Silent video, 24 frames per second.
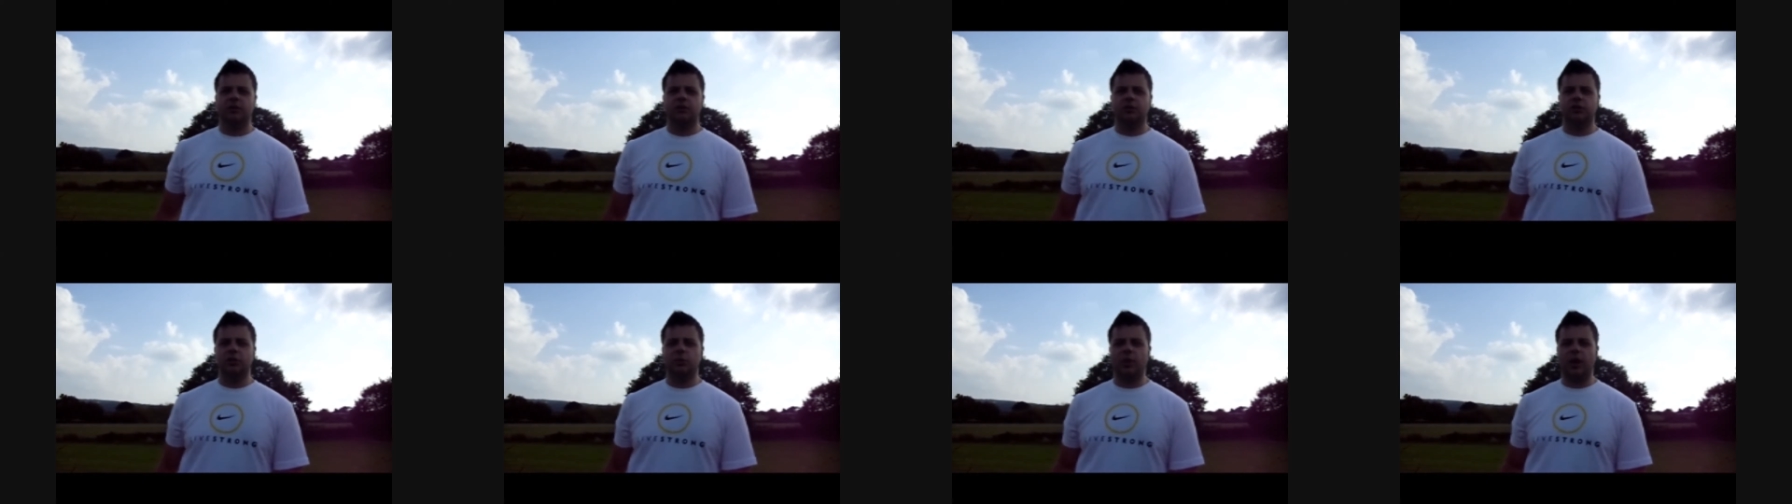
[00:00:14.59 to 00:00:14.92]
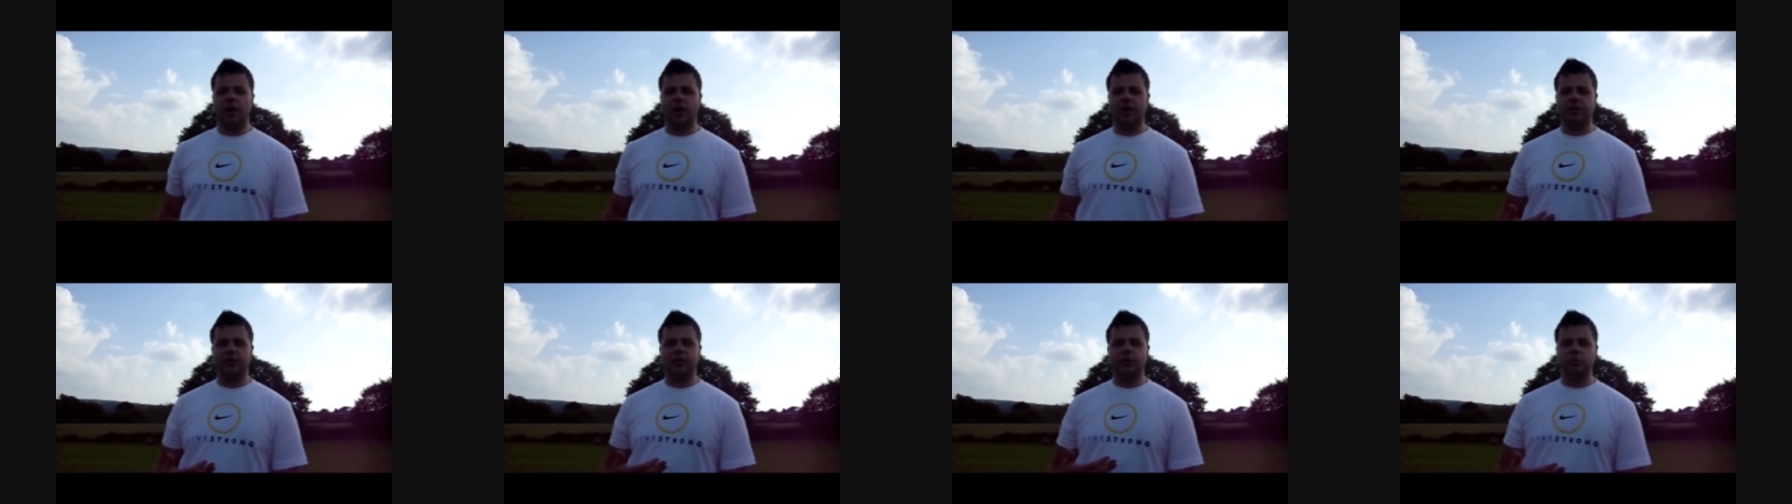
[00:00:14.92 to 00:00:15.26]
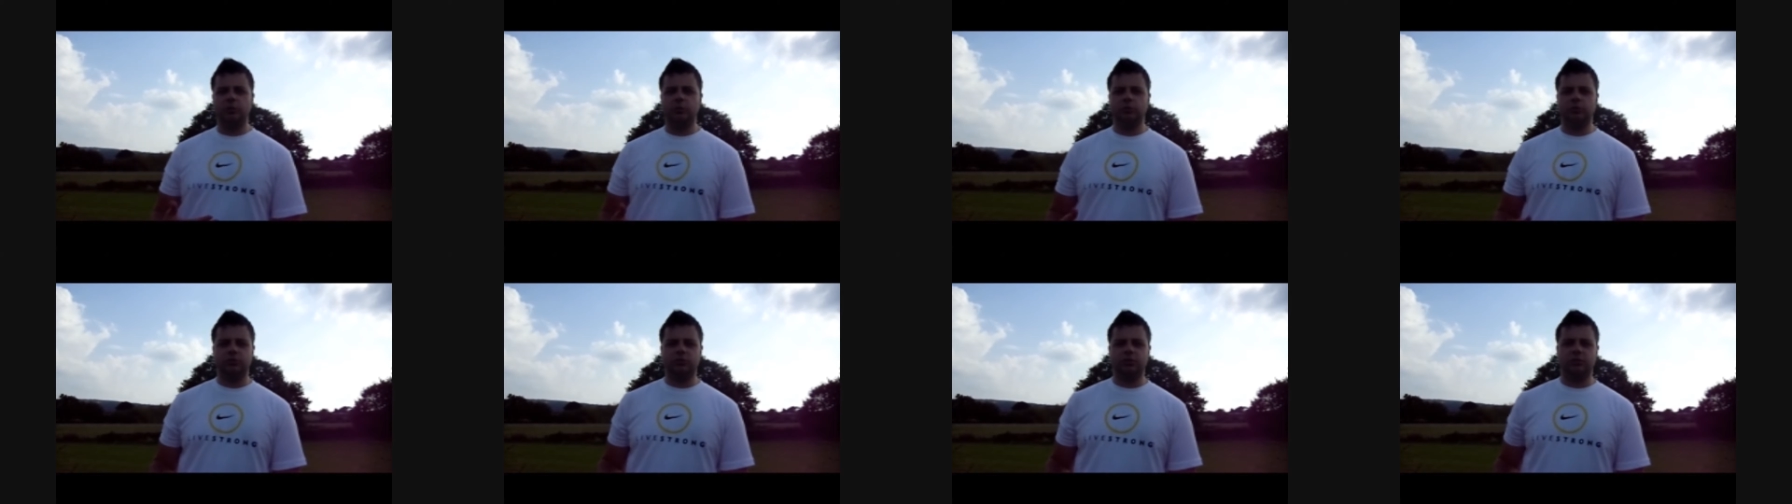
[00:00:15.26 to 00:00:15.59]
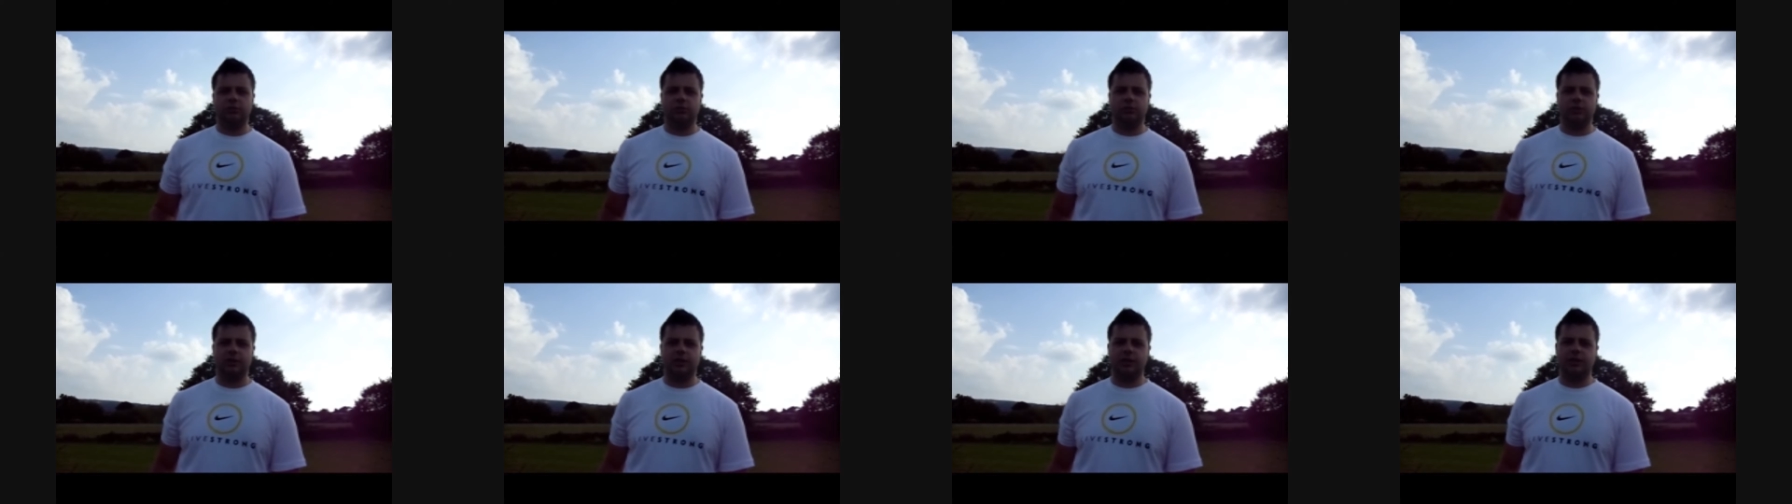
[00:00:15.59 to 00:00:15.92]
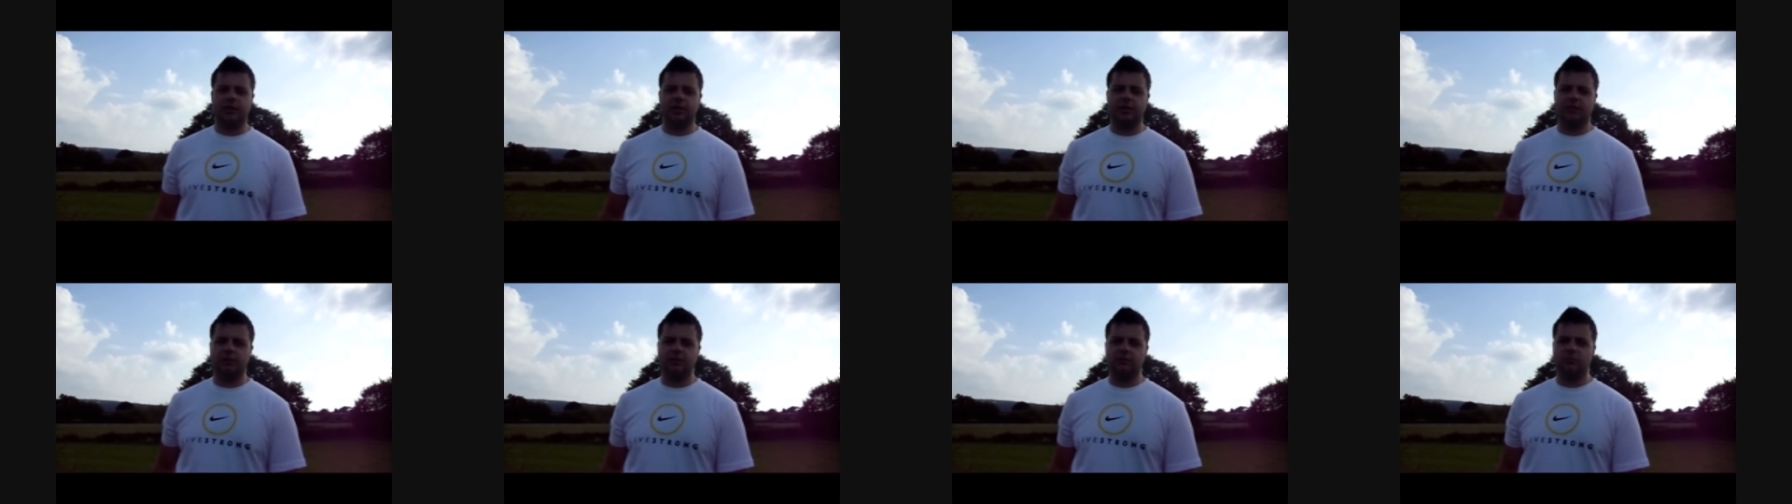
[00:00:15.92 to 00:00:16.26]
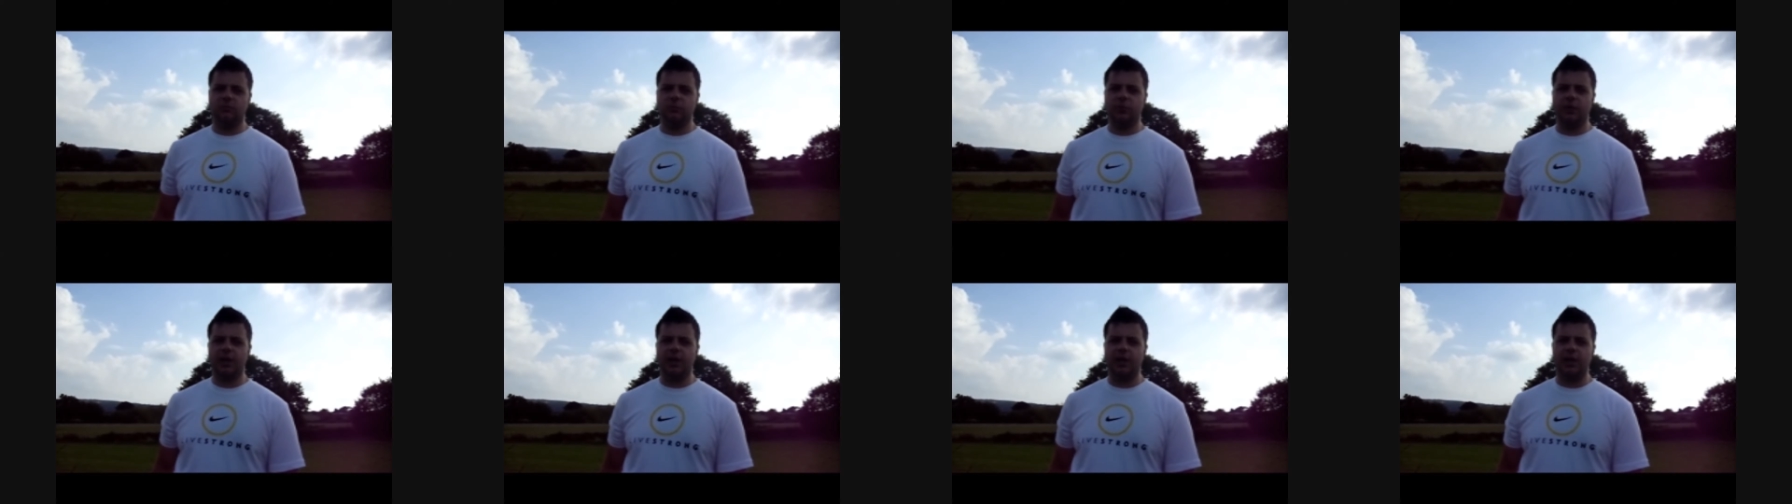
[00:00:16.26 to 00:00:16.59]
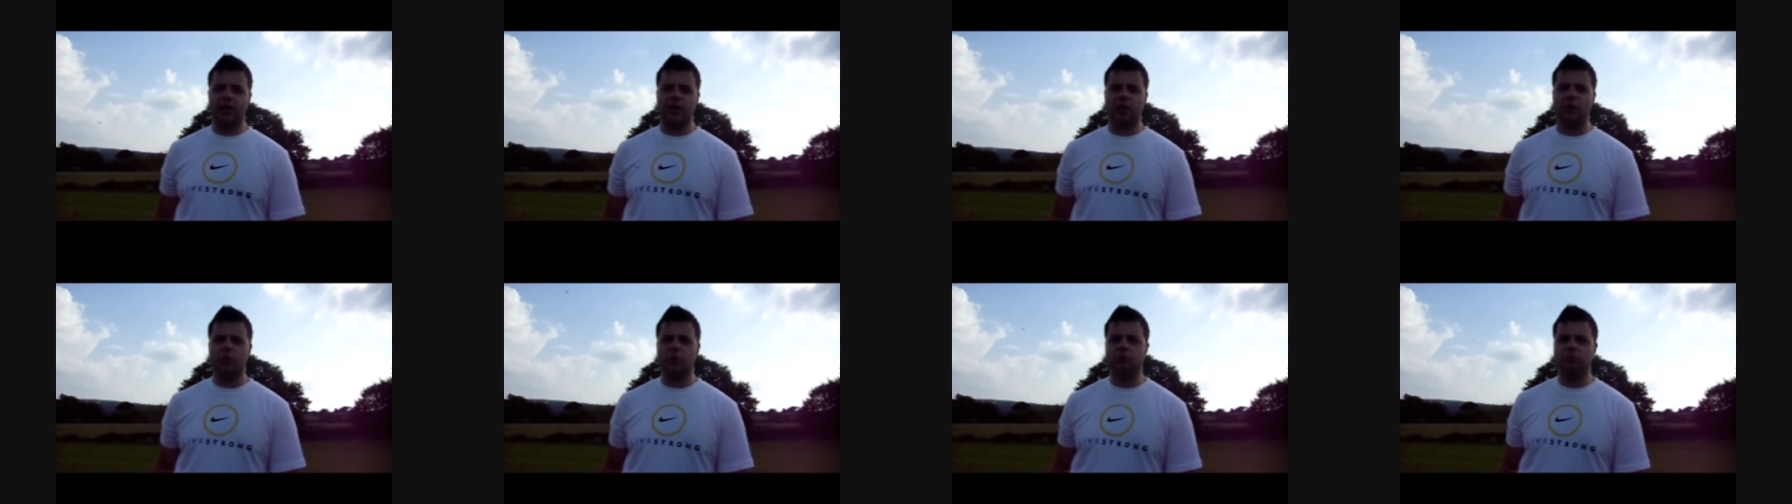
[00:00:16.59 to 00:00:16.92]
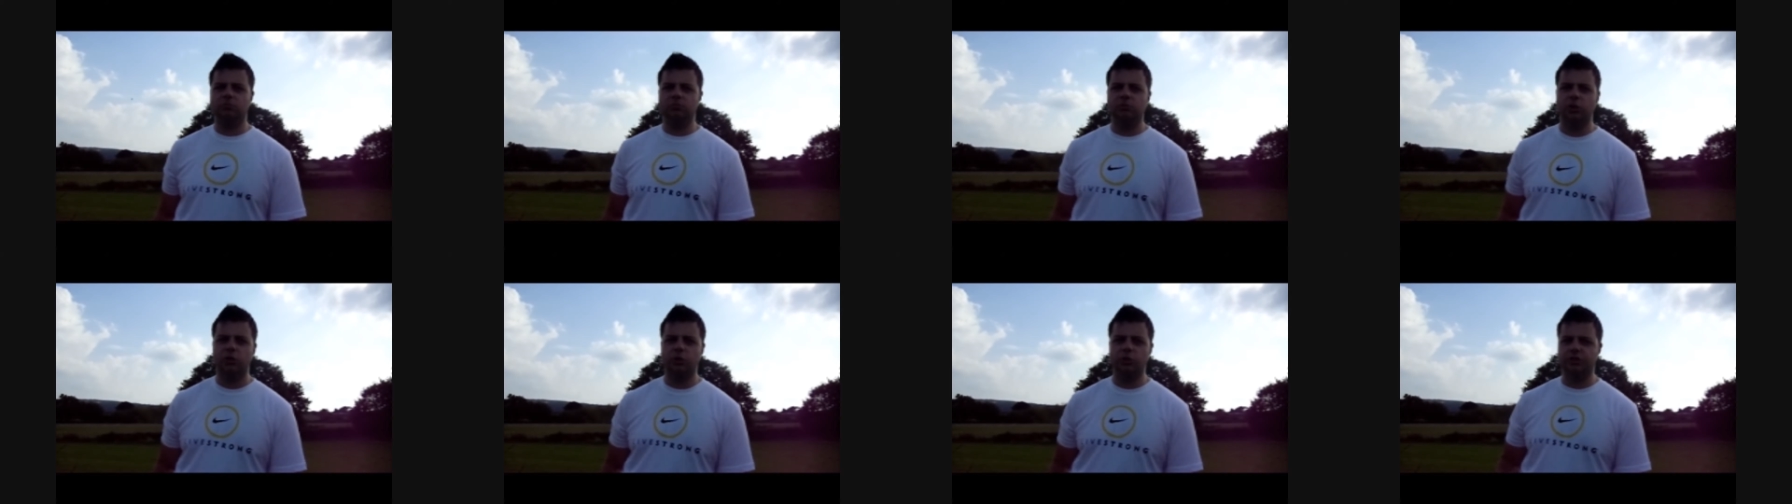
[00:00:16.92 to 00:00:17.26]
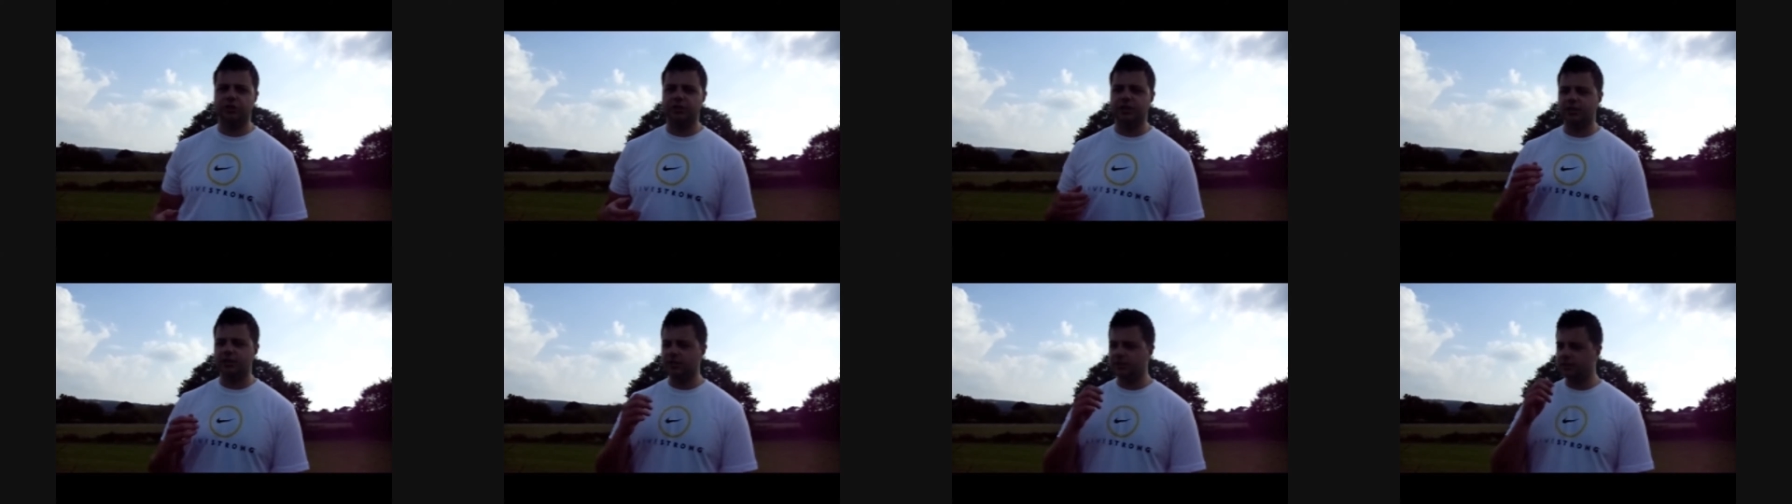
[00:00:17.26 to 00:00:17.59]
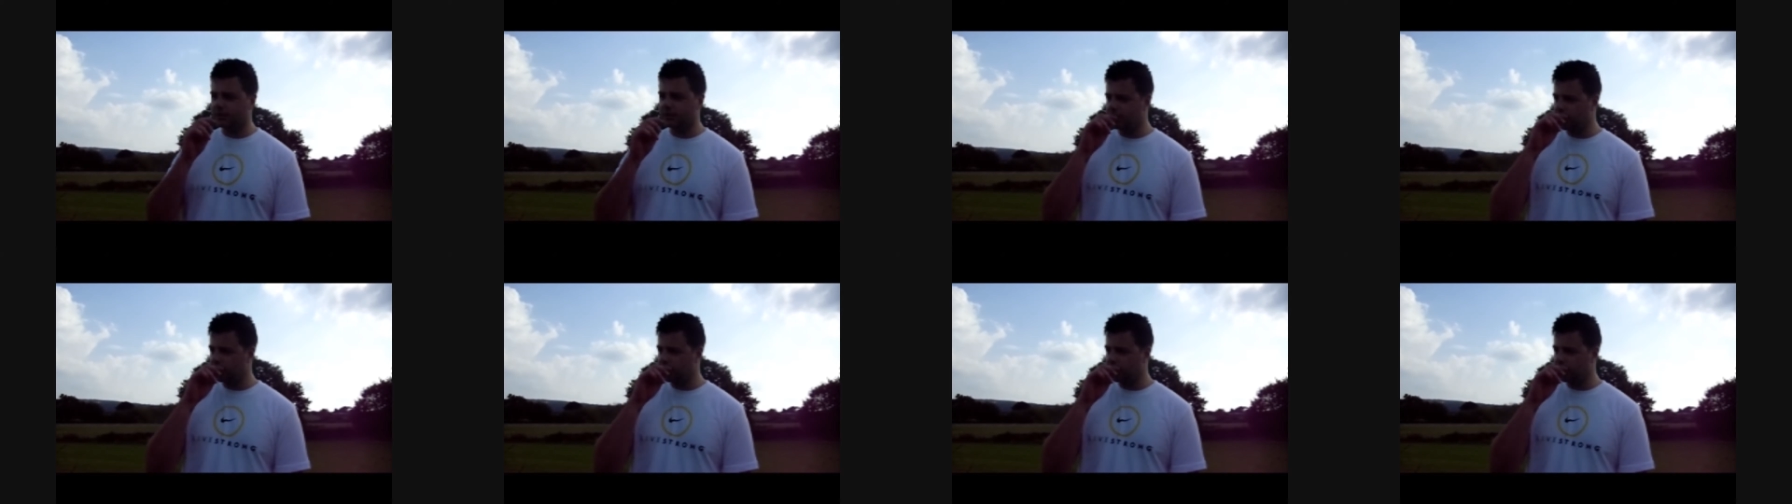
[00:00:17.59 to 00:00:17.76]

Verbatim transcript: do I use uh, when I go hunting